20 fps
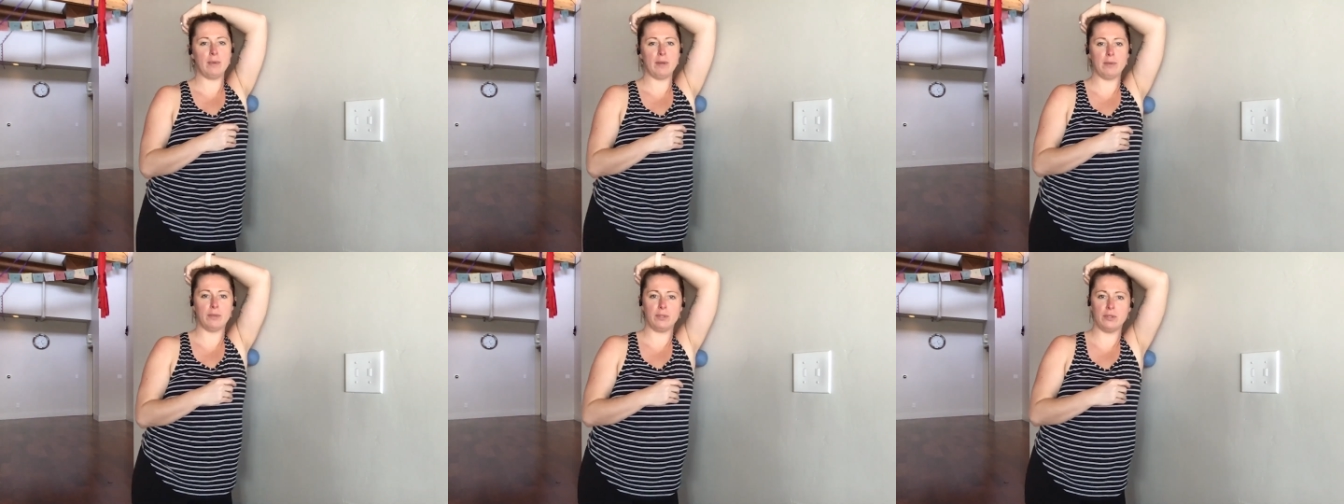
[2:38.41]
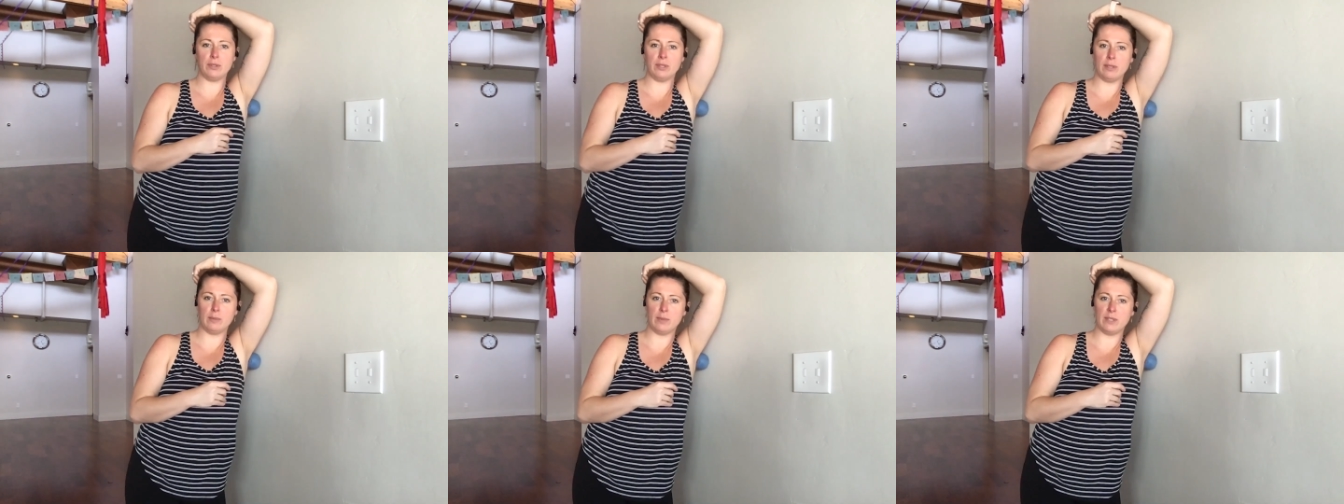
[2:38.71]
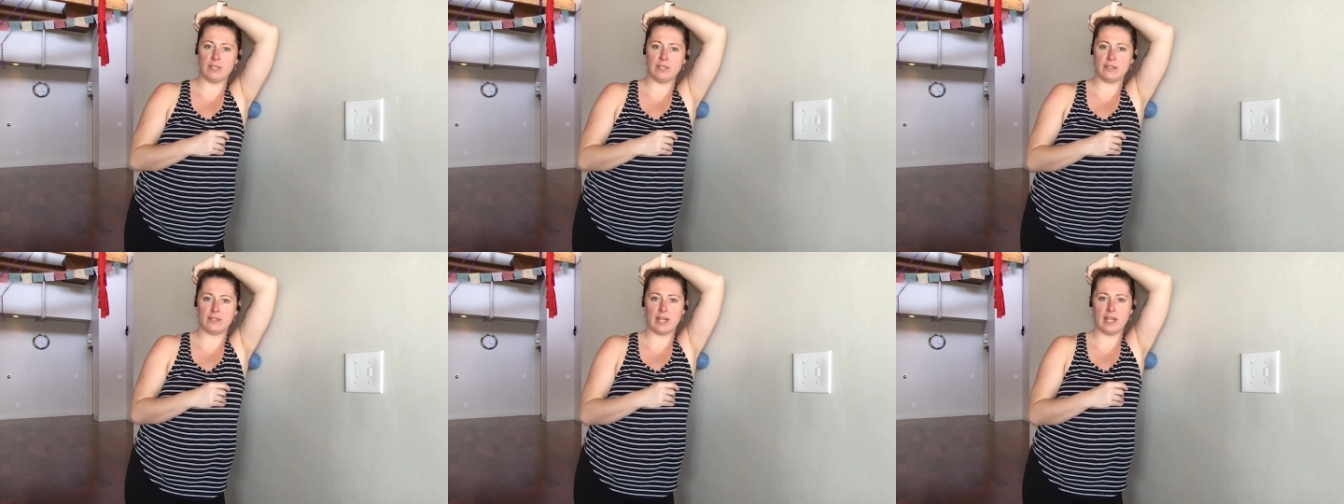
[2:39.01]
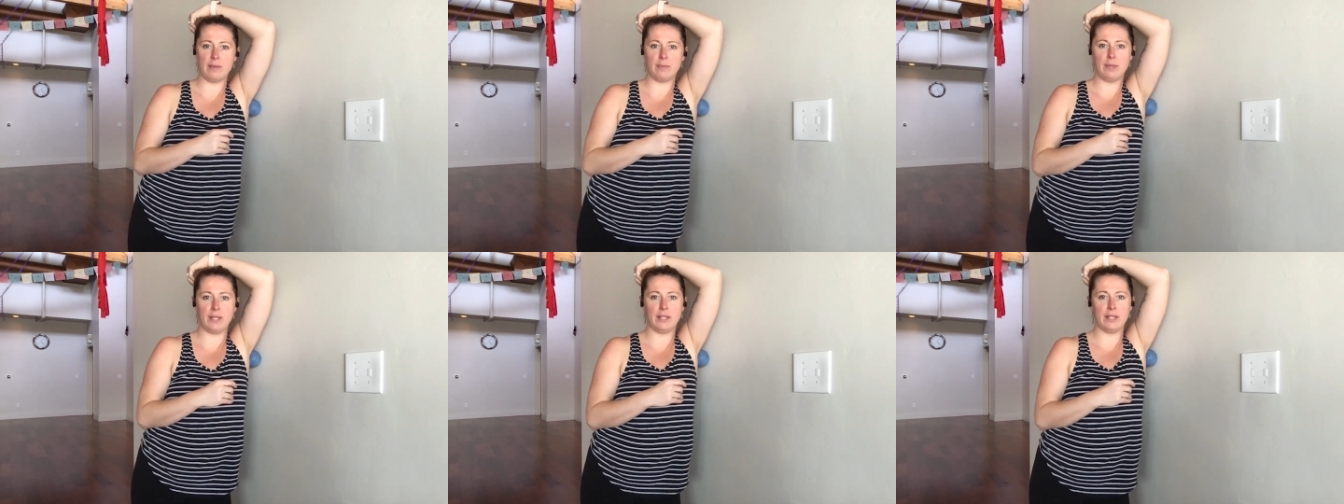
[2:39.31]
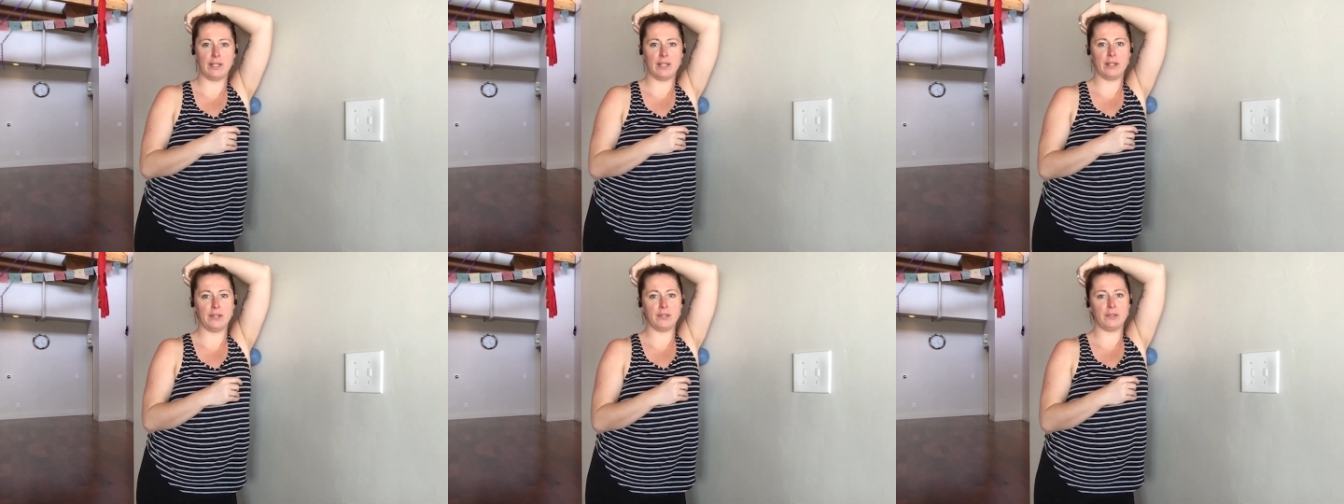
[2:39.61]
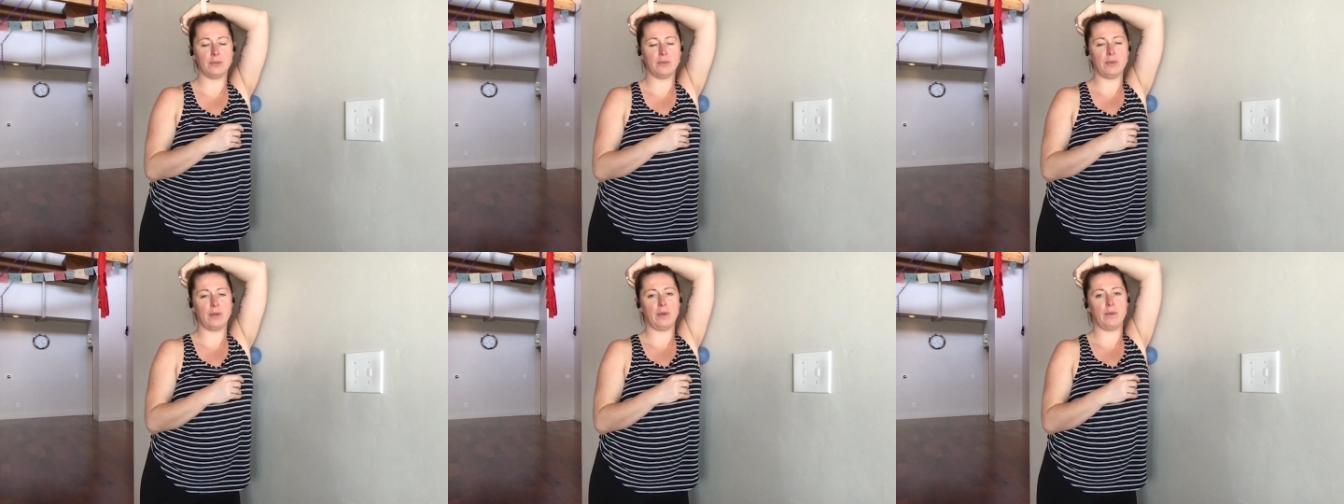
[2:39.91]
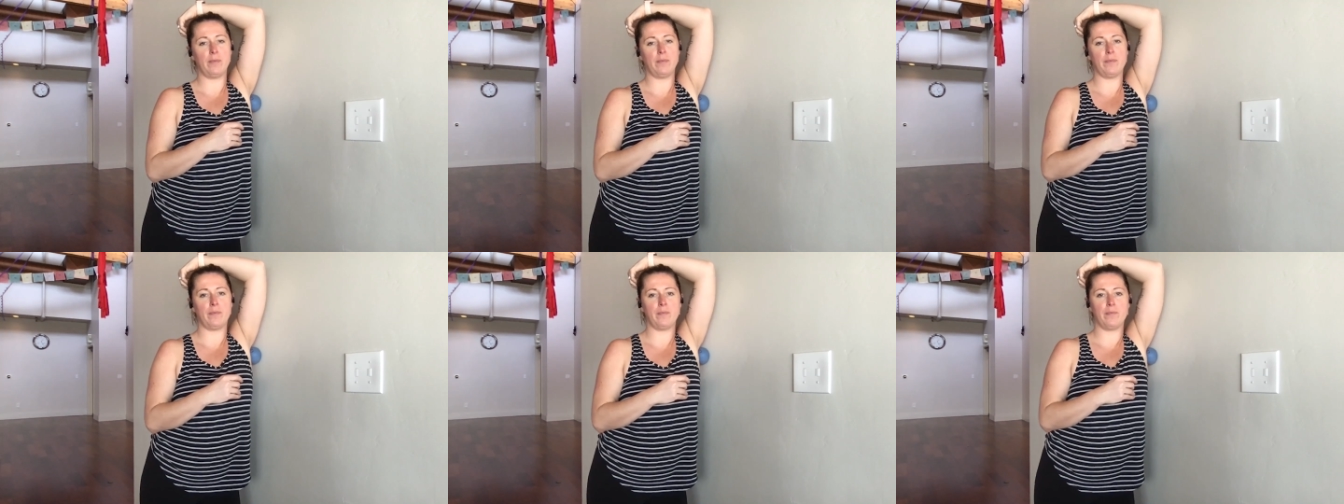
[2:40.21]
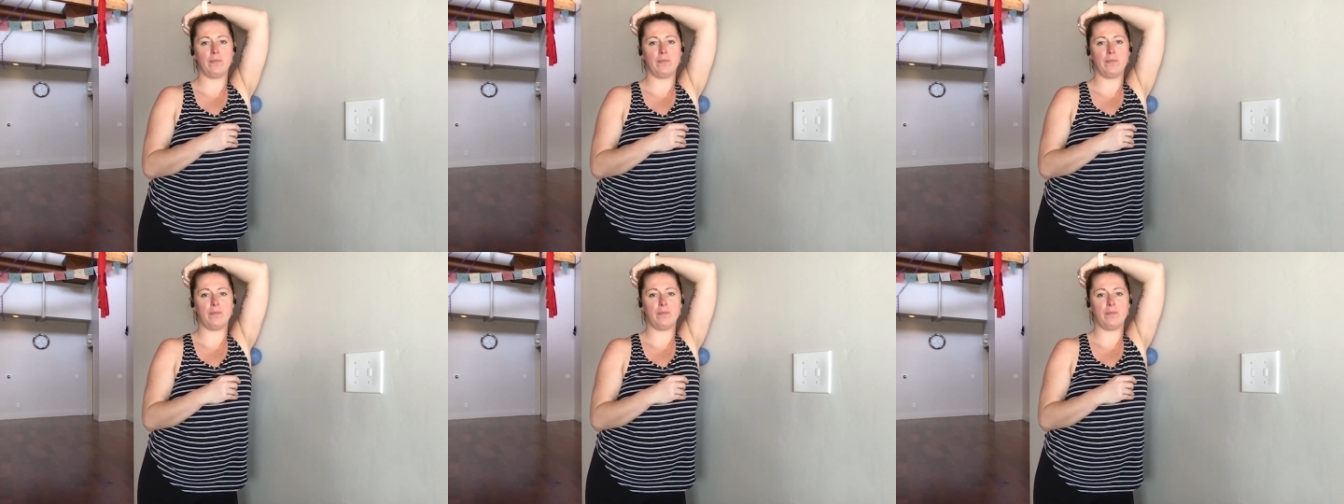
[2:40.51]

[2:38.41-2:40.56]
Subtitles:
able to do a little bit of side bending here as well.